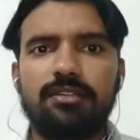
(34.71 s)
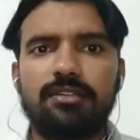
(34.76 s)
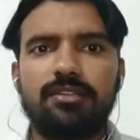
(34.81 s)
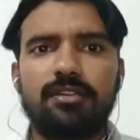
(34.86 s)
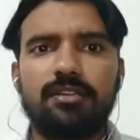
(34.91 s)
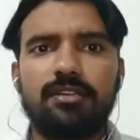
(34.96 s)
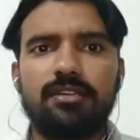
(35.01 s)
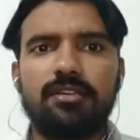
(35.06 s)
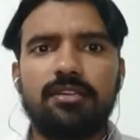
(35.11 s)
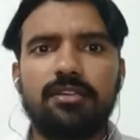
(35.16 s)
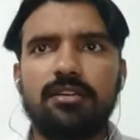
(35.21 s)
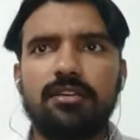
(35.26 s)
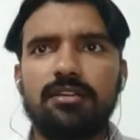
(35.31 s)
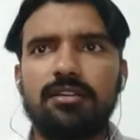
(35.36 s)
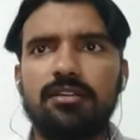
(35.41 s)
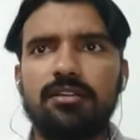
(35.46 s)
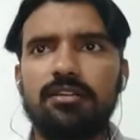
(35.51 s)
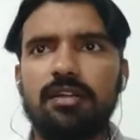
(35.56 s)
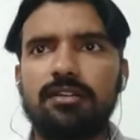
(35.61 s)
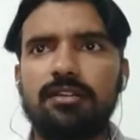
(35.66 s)
think
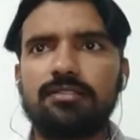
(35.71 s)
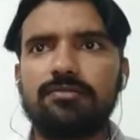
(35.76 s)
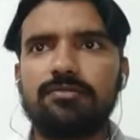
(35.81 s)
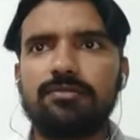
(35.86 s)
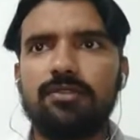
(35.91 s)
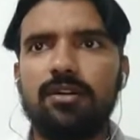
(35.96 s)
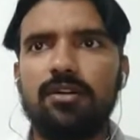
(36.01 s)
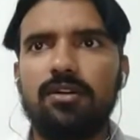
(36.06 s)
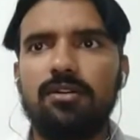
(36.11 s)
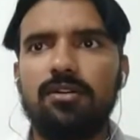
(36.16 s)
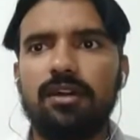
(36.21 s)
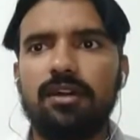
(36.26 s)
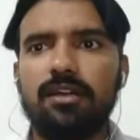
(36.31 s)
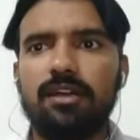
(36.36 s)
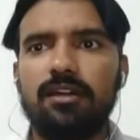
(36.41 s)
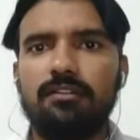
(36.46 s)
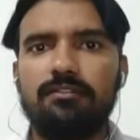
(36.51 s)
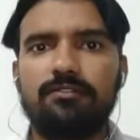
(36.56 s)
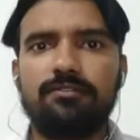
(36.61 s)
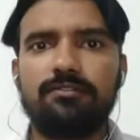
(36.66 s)
as of now I
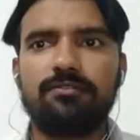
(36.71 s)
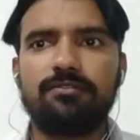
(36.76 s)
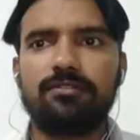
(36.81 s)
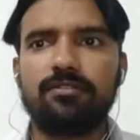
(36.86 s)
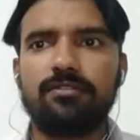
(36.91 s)
have